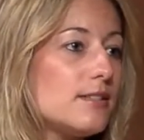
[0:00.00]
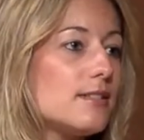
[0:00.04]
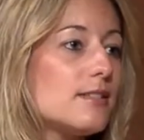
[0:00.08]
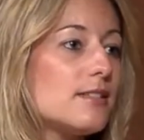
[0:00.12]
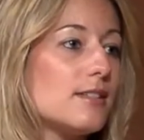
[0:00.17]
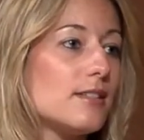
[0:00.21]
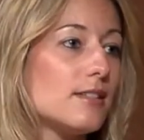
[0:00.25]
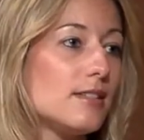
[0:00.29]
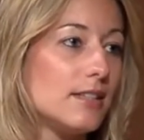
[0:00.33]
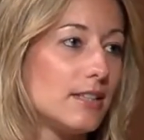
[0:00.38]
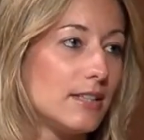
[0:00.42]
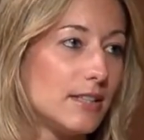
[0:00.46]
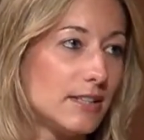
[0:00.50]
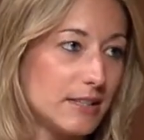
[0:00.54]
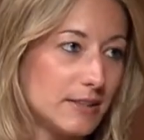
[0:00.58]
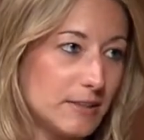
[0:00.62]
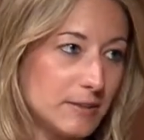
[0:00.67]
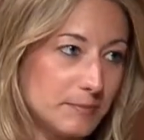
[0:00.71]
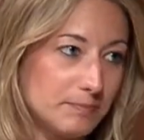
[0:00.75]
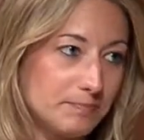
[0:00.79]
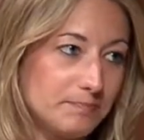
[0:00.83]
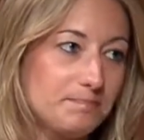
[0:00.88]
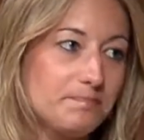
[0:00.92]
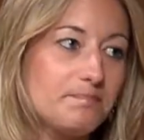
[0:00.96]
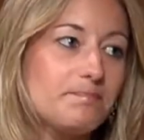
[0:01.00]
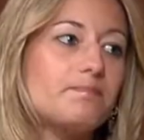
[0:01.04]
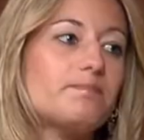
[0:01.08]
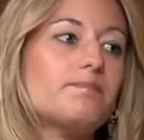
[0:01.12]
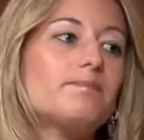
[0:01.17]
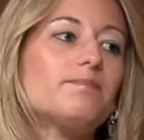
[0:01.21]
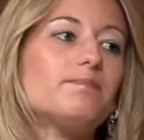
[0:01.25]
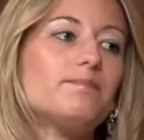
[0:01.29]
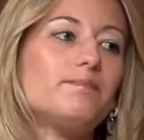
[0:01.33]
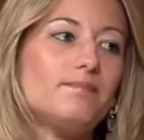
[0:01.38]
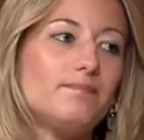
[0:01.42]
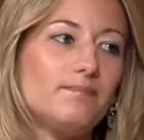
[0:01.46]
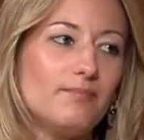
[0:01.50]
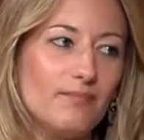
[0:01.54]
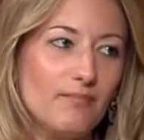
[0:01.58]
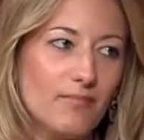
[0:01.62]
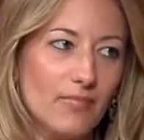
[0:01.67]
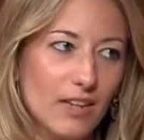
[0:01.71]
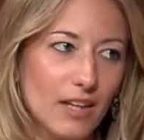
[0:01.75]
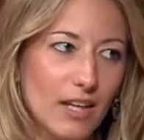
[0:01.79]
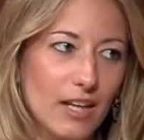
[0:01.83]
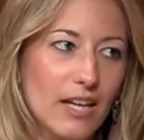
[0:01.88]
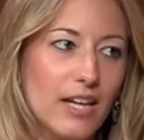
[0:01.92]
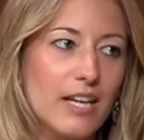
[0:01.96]
So there are a lot of places they
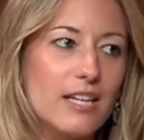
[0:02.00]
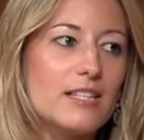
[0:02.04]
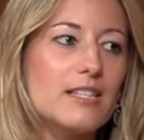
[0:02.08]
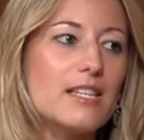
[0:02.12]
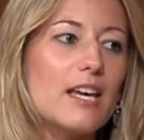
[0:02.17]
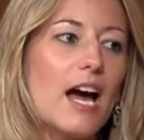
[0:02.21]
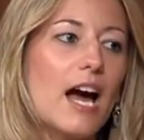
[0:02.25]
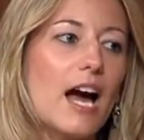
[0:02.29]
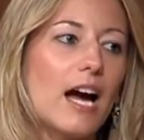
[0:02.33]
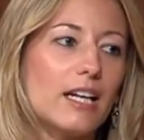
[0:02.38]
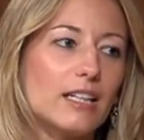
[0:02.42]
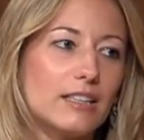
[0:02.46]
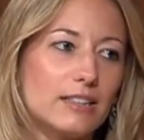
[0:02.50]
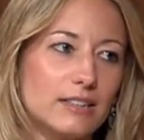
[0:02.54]
can look at to